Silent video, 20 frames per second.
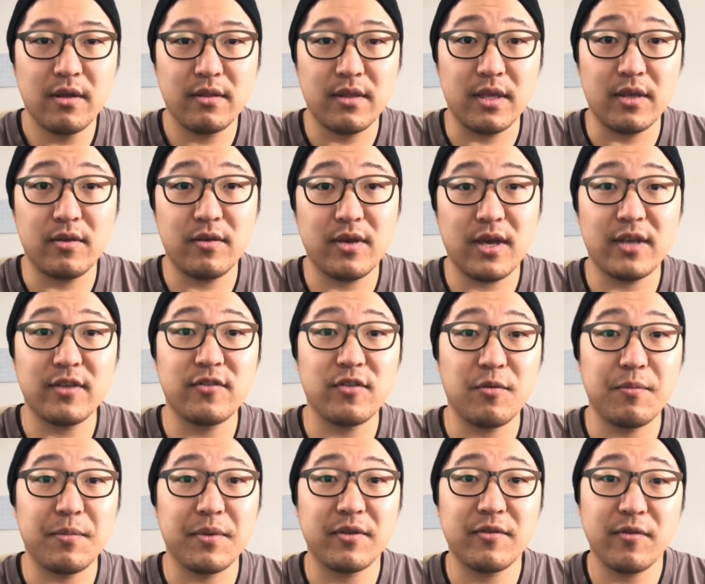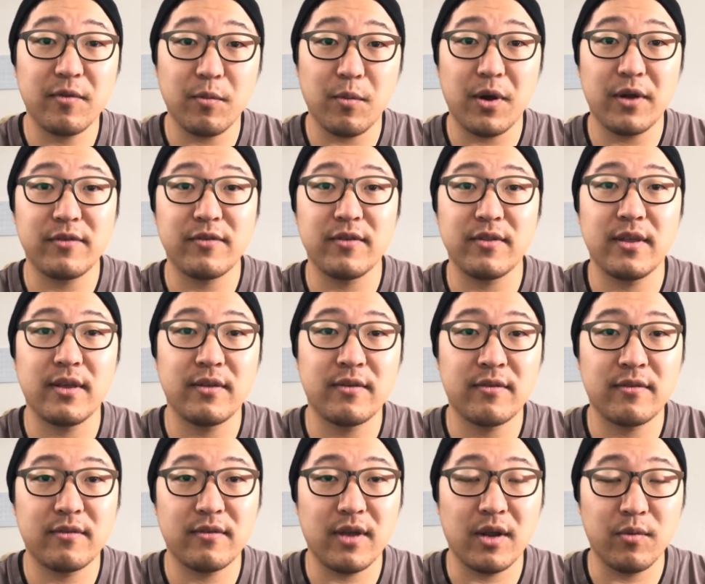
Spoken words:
Thank you guys so much for watching this.